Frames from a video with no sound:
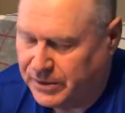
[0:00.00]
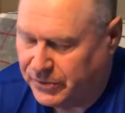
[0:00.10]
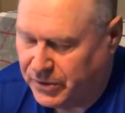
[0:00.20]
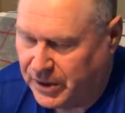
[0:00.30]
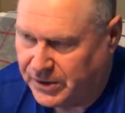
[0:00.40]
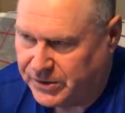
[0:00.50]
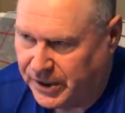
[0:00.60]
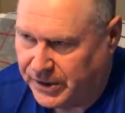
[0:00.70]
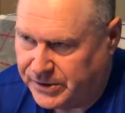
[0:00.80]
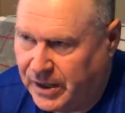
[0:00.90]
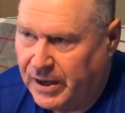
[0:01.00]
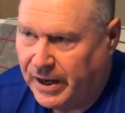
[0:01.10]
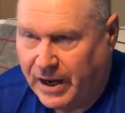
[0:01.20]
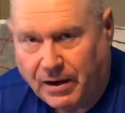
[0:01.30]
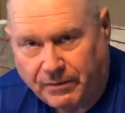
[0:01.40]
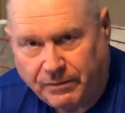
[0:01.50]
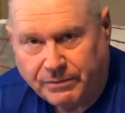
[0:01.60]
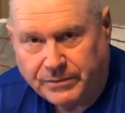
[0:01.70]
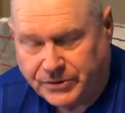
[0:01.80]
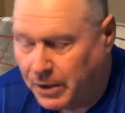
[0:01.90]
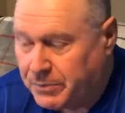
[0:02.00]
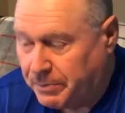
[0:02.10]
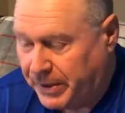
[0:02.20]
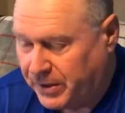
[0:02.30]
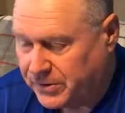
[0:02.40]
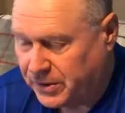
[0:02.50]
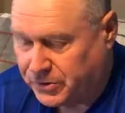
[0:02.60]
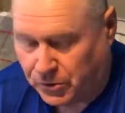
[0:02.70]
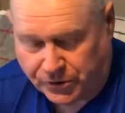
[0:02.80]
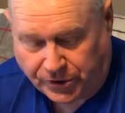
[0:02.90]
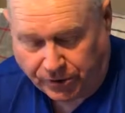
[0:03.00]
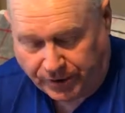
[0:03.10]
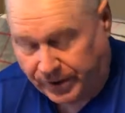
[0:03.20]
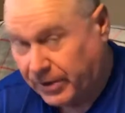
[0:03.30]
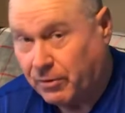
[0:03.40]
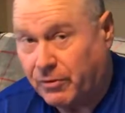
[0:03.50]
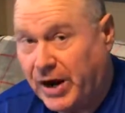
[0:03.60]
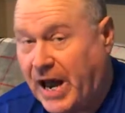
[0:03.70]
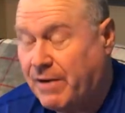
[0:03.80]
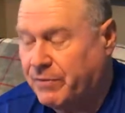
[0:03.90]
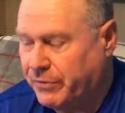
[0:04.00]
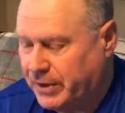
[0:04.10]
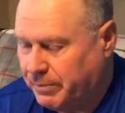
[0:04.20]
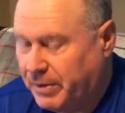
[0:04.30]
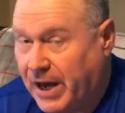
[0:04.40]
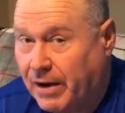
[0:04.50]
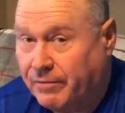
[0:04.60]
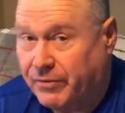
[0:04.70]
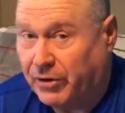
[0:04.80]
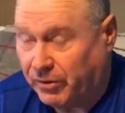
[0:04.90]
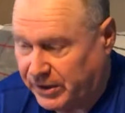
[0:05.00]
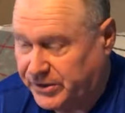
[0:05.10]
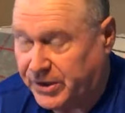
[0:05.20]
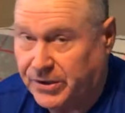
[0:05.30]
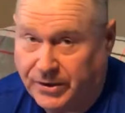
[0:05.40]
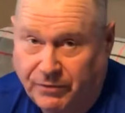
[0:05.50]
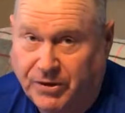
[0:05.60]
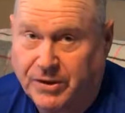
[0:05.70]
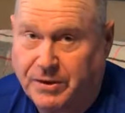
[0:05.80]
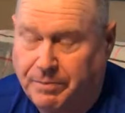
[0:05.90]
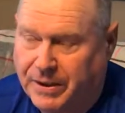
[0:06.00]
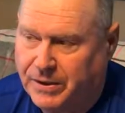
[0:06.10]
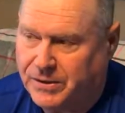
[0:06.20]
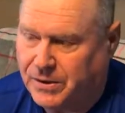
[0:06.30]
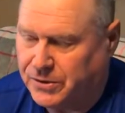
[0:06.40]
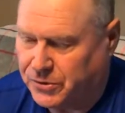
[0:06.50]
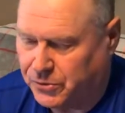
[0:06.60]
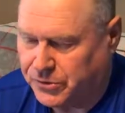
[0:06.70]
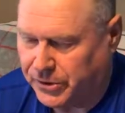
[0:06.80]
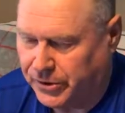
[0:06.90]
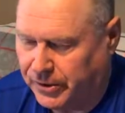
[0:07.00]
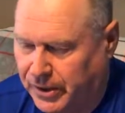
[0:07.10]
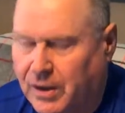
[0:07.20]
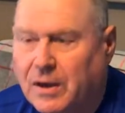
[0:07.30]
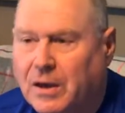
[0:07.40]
in the United States have some dependence on Social Security, and over half of them have very significant dependence on Social Security.